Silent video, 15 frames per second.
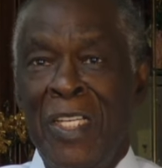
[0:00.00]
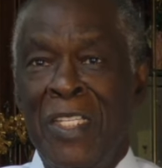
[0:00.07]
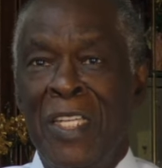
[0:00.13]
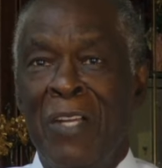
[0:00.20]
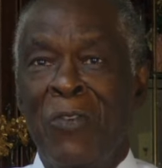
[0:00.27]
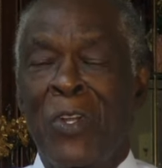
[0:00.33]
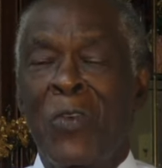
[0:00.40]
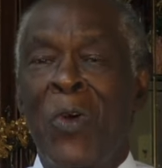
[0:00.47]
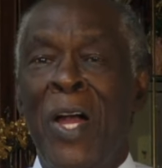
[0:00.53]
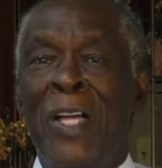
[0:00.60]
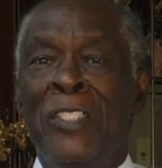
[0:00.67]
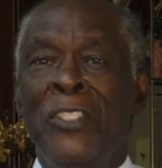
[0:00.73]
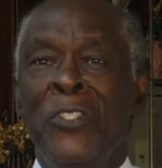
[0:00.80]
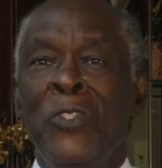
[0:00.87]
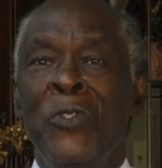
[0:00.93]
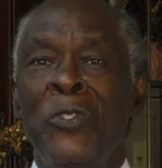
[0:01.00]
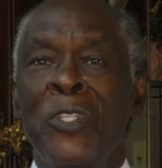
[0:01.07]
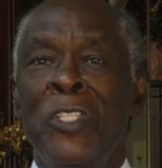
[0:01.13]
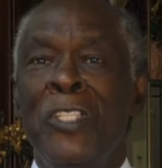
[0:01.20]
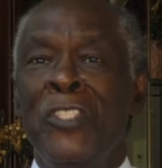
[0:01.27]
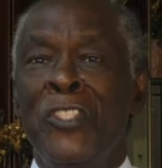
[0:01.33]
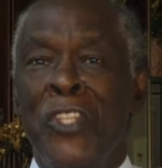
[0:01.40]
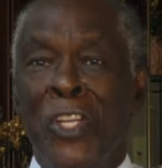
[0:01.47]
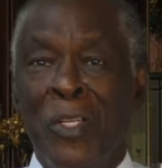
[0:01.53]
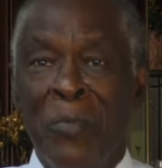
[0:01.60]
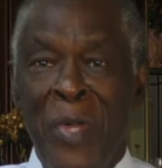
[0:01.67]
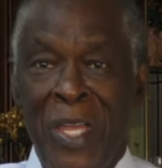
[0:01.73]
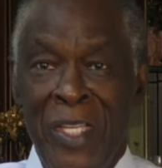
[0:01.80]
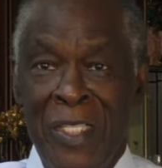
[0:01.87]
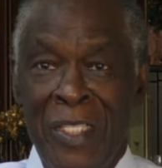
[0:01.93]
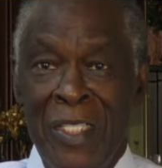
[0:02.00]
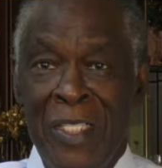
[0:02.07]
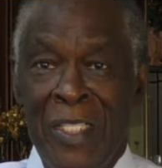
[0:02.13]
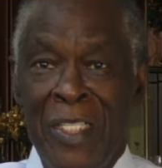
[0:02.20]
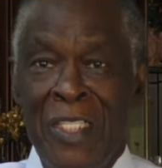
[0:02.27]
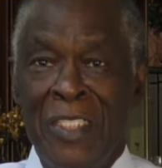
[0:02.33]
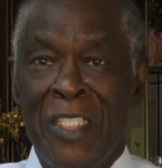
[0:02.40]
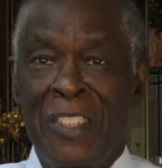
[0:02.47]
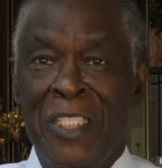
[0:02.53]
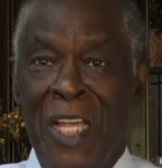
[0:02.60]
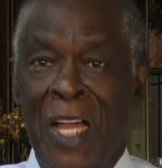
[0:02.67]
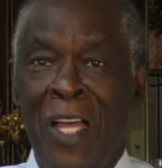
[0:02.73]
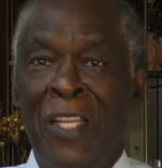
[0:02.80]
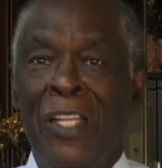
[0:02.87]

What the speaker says: that requires you to legitimate the child